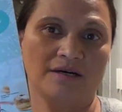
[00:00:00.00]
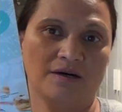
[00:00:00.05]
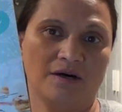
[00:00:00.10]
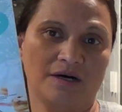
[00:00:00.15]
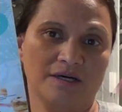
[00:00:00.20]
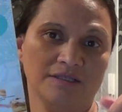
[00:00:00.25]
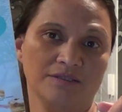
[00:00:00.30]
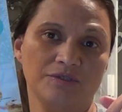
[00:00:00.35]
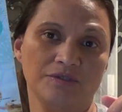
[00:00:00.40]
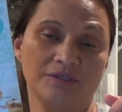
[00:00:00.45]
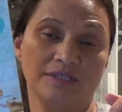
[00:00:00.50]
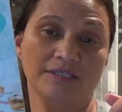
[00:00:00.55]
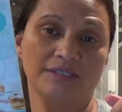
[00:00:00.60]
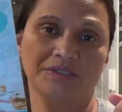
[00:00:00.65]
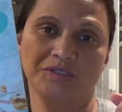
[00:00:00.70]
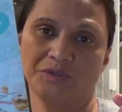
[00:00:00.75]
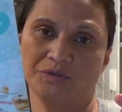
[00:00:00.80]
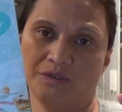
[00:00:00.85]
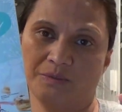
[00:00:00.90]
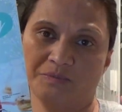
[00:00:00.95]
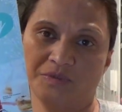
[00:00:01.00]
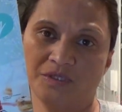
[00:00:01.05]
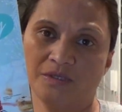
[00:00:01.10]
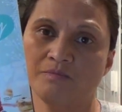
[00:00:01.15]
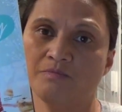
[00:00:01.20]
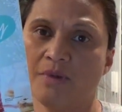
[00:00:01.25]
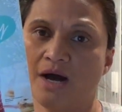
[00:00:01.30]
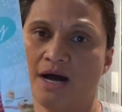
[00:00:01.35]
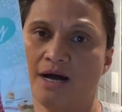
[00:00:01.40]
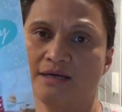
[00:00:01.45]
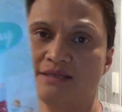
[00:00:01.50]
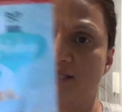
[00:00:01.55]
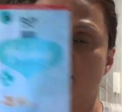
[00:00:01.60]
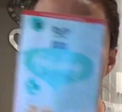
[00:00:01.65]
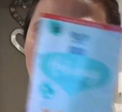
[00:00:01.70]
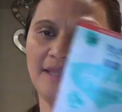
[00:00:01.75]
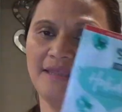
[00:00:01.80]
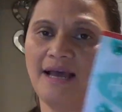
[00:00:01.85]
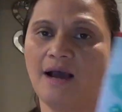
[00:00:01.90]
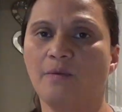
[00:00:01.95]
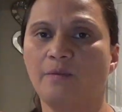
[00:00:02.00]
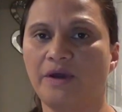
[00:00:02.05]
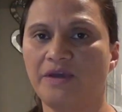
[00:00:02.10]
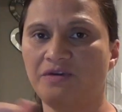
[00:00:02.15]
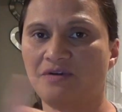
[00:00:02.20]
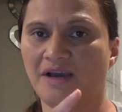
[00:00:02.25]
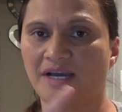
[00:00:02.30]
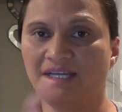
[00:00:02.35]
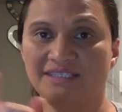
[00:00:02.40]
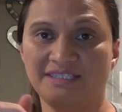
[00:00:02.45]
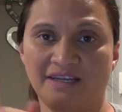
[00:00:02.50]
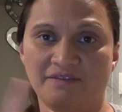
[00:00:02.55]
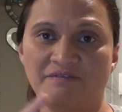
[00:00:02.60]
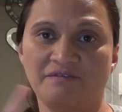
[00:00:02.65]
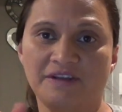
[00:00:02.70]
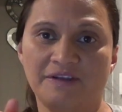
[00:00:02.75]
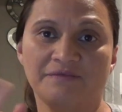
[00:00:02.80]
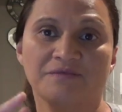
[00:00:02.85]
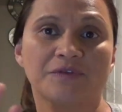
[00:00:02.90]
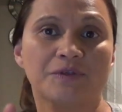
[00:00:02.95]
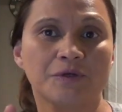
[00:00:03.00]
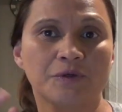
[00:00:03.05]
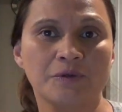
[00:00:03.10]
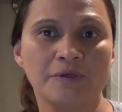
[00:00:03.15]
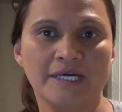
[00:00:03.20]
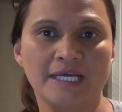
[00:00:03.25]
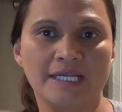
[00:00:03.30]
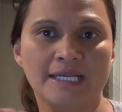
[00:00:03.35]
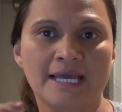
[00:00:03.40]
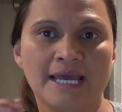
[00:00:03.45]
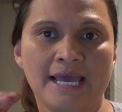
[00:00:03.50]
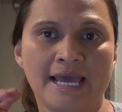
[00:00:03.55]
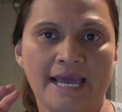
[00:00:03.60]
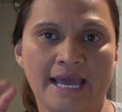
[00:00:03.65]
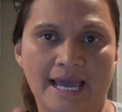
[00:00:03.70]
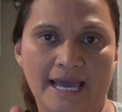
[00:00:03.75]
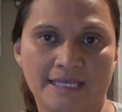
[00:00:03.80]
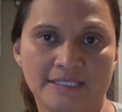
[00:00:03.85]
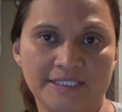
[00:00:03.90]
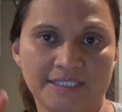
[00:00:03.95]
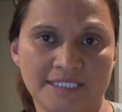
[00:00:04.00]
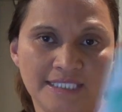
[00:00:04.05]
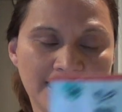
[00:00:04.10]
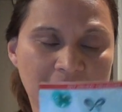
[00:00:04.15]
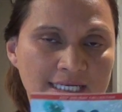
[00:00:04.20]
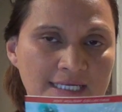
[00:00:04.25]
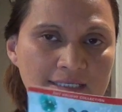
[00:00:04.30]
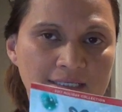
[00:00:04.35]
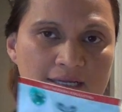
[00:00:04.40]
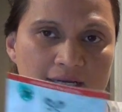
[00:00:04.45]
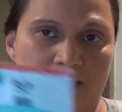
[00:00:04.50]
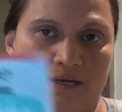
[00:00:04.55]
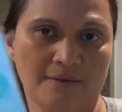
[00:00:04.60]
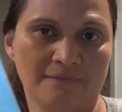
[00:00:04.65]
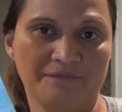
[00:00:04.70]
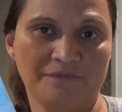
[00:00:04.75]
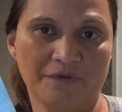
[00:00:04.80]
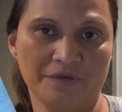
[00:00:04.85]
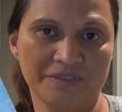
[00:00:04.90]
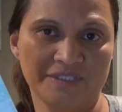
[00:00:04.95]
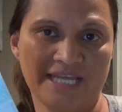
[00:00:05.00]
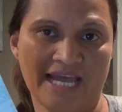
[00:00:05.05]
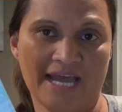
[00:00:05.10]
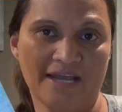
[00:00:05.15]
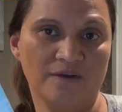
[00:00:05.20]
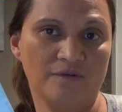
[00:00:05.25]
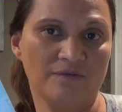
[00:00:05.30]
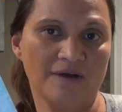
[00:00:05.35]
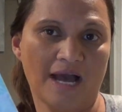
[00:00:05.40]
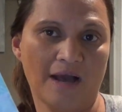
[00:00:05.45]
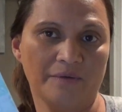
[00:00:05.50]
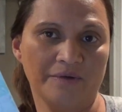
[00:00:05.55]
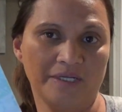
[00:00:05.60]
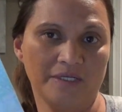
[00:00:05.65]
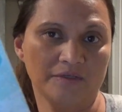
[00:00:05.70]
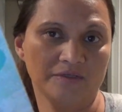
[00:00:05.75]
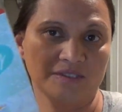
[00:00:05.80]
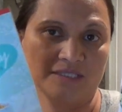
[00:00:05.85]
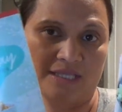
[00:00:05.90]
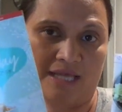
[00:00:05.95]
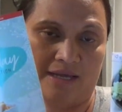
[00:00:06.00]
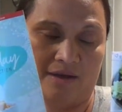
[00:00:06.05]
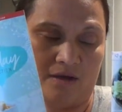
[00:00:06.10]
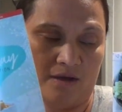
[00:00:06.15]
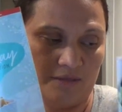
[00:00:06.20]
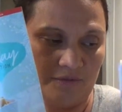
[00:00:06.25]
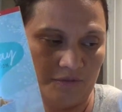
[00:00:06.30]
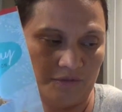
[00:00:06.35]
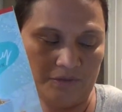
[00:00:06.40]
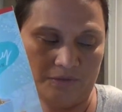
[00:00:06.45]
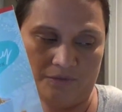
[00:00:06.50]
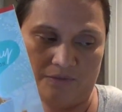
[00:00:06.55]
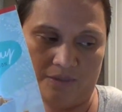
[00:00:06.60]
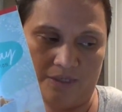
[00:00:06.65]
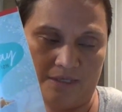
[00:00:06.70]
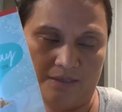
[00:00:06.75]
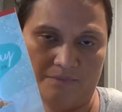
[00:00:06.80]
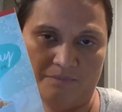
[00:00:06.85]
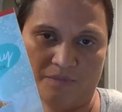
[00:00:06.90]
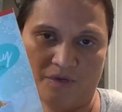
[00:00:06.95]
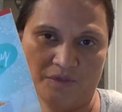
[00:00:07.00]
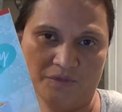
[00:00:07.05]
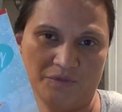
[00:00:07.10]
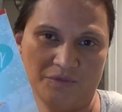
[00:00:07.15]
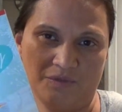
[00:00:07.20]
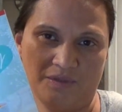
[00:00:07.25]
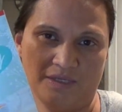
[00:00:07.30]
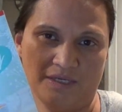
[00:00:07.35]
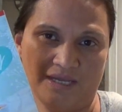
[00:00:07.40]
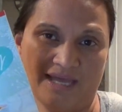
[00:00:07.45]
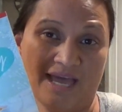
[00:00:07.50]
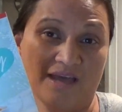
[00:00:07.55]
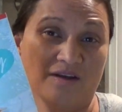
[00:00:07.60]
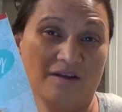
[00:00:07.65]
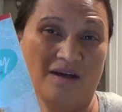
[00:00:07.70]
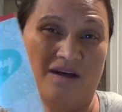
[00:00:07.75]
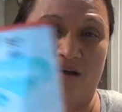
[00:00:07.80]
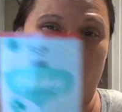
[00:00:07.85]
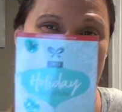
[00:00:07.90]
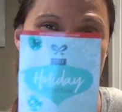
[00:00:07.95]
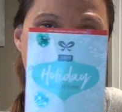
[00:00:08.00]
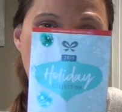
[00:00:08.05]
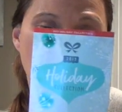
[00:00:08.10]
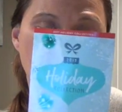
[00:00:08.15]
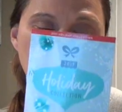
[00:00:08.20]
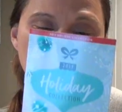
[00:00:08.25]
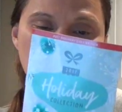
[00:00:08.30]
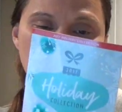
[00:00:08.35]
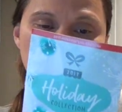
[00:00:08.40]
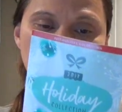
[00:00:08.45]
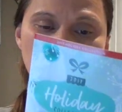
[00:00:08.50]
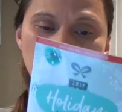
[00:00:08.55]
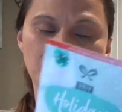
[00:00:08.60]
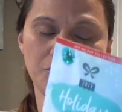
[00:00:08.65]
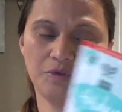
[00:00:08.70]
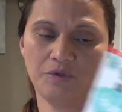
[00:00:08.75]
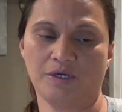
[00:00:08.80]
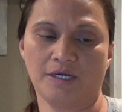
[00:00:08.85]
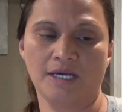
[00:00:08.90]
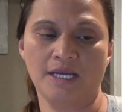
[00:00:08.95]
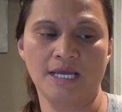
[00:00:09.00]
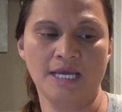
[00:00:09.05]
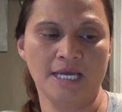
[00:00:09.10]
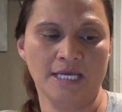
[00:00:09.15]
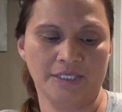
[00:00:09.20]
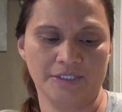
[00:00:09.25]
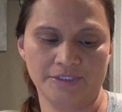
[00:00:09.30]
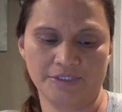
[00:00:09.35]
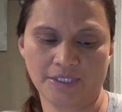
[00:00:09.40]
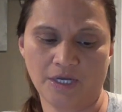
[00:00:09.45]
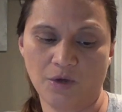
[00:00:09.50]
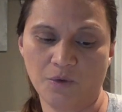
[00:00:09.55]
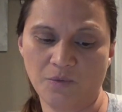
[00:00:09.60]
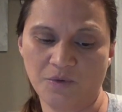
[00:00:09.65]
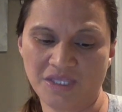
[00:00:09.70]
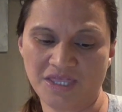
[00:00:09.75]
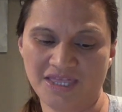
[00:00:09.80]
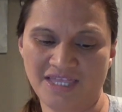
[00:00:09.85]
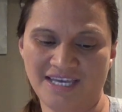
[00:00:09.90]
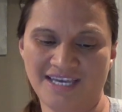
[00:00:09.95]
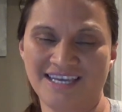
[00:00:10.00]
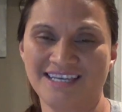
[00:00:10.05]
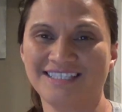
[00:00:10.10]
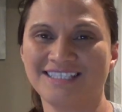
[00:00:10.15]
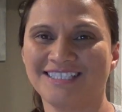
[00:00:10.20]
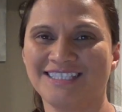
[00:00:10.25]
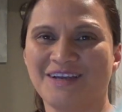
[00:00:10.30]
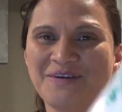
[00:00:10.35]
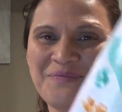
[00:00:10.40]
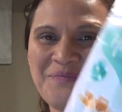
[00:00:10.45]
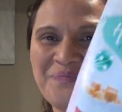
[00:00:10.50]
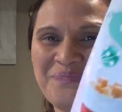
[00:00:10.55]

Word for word: onto the description box, and then that way you guys can flip through it and see it firsthand of how it looks like onto the catalog and onto the brochure. So with this,